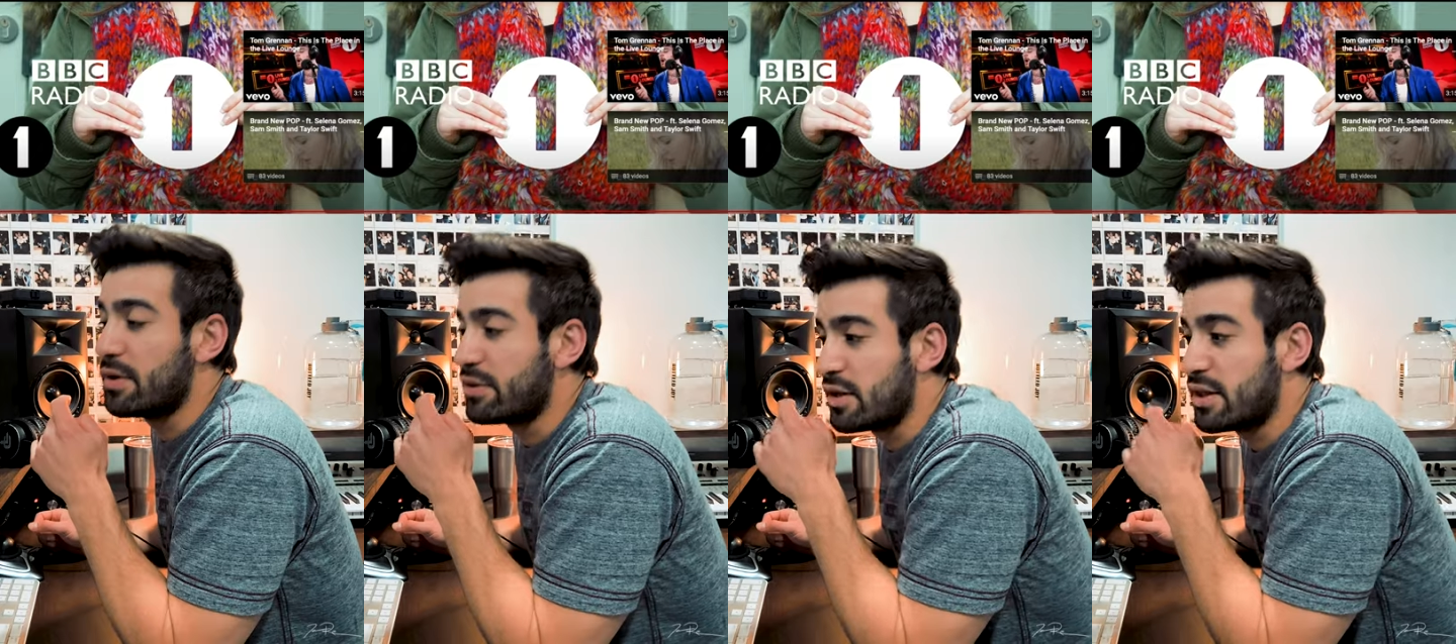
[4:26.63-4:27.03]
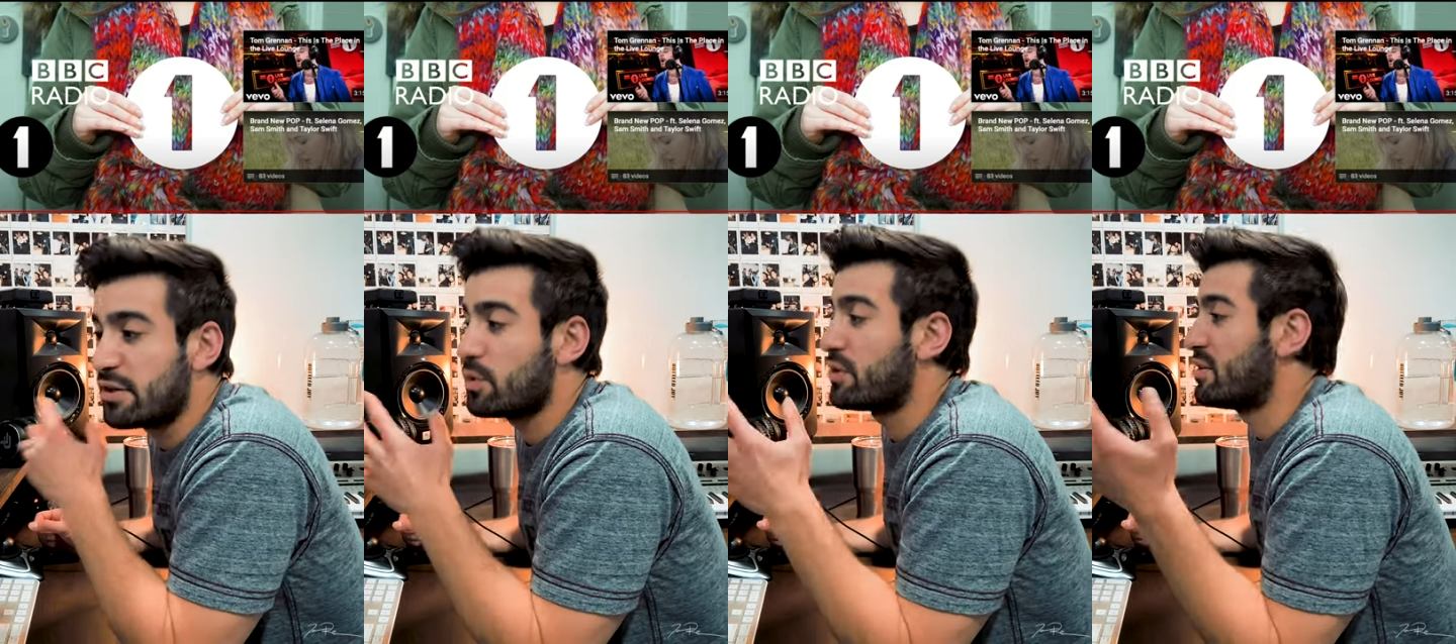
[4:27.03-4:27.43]
Is it
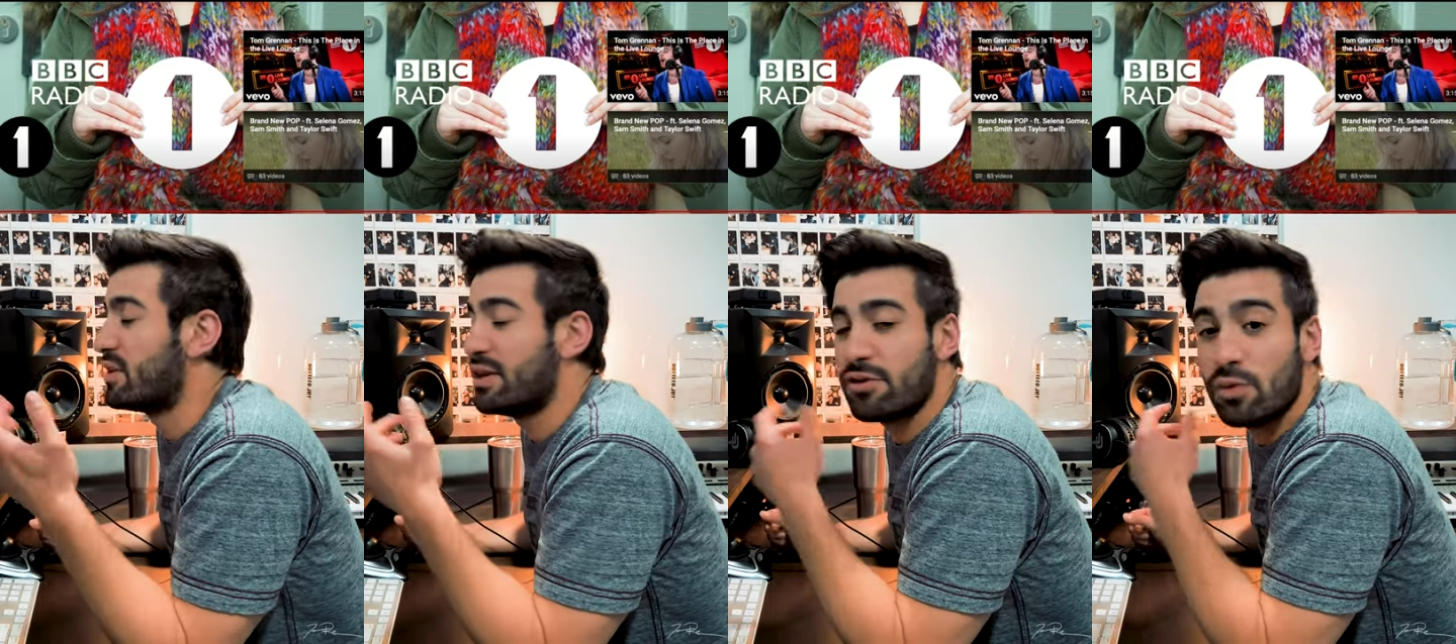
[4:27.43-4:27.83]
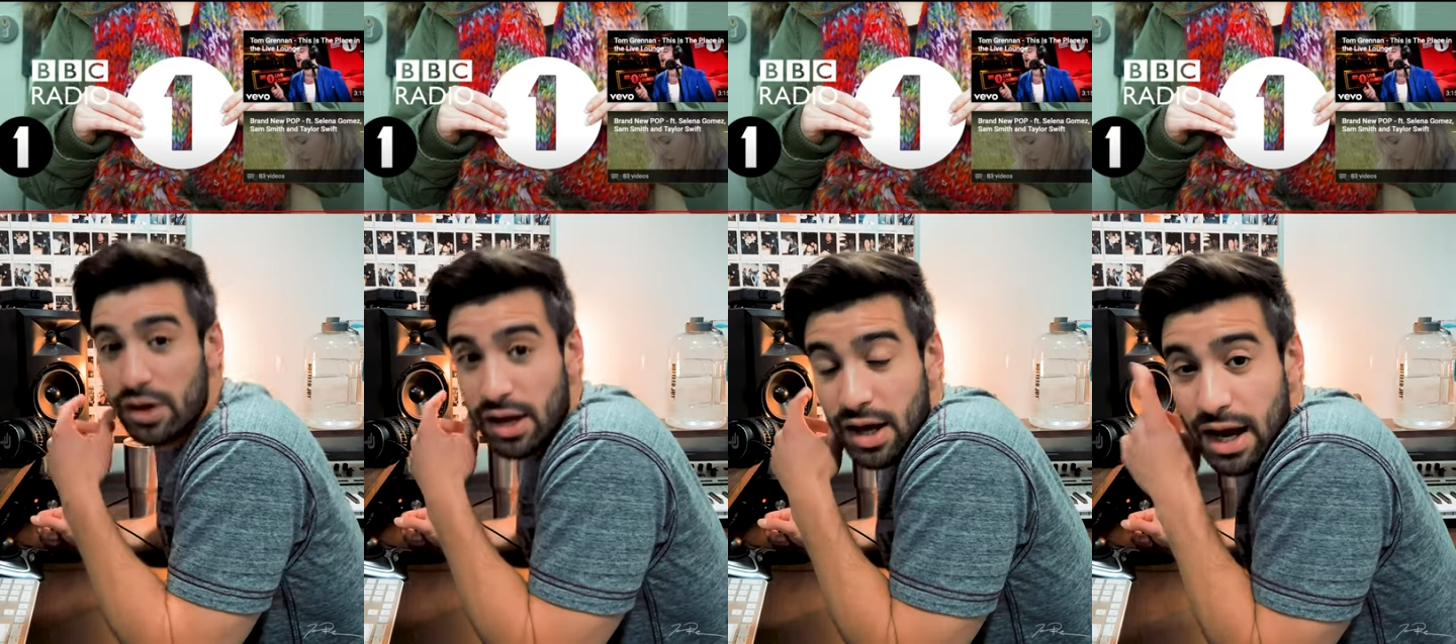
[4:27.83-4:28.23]
this one? Is it a different
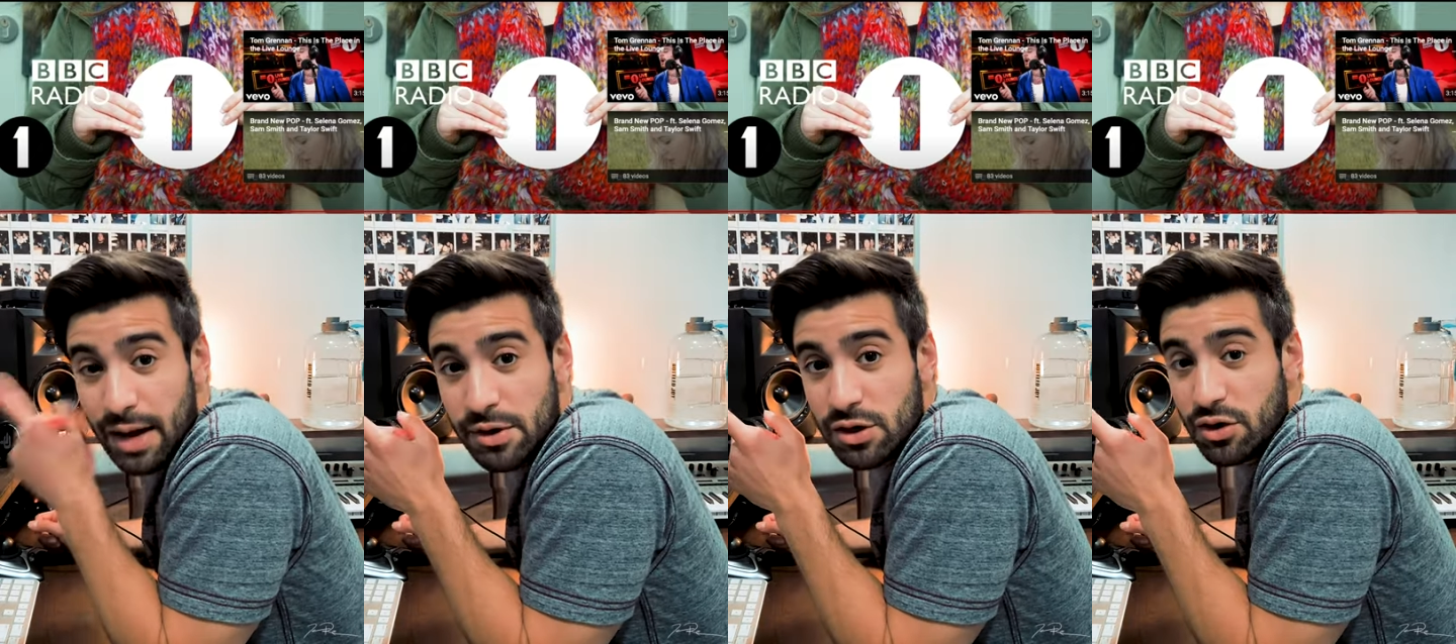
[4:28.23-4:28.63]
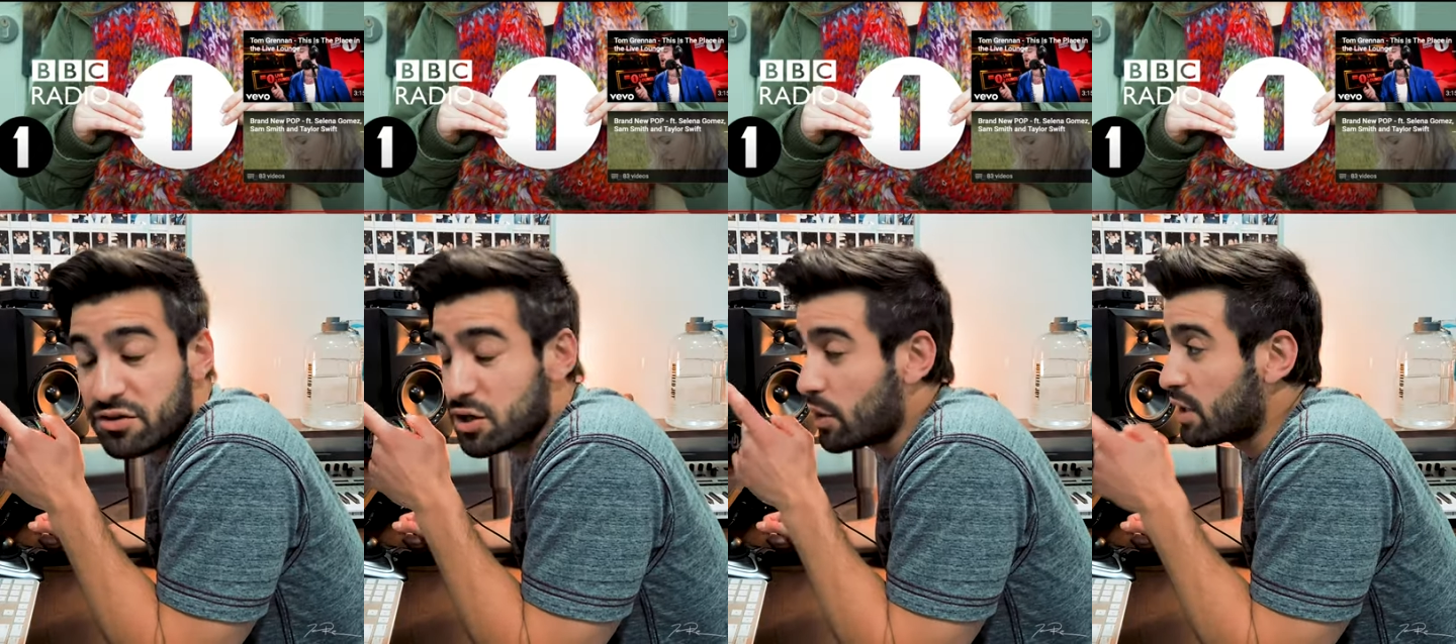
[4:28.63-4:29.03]
one? I'd be curious
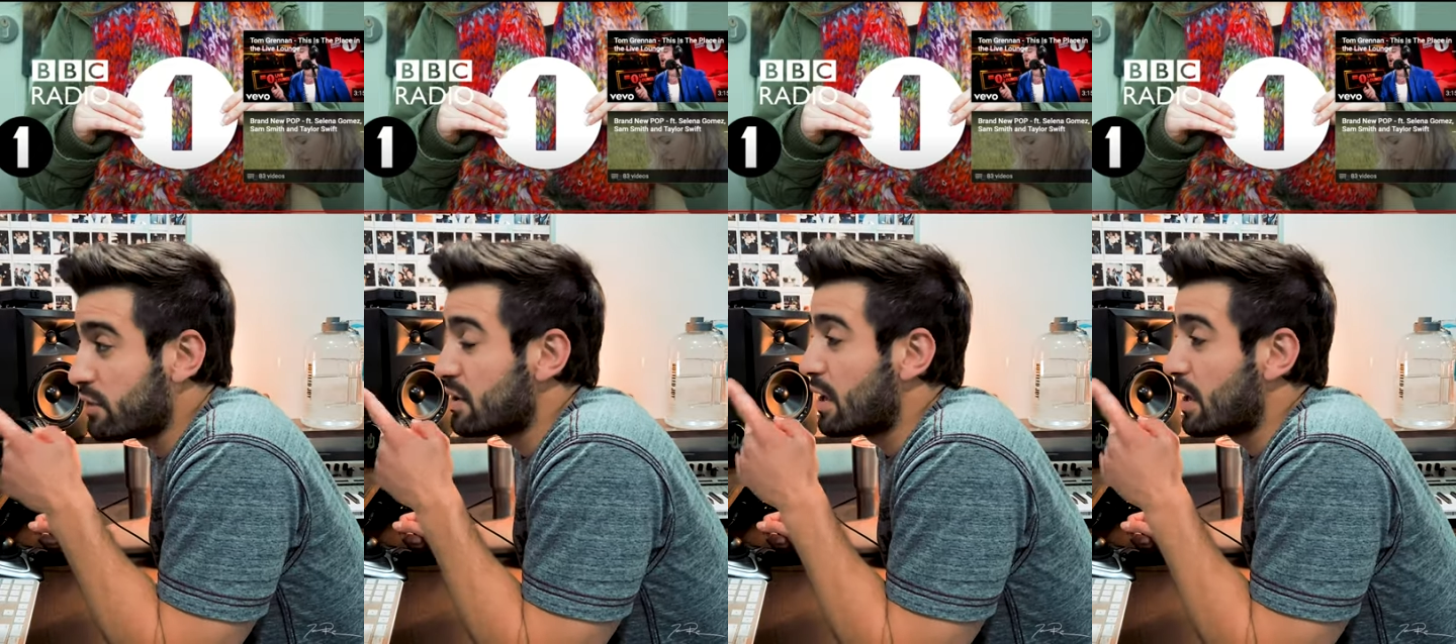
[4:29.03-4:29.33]
to know, in the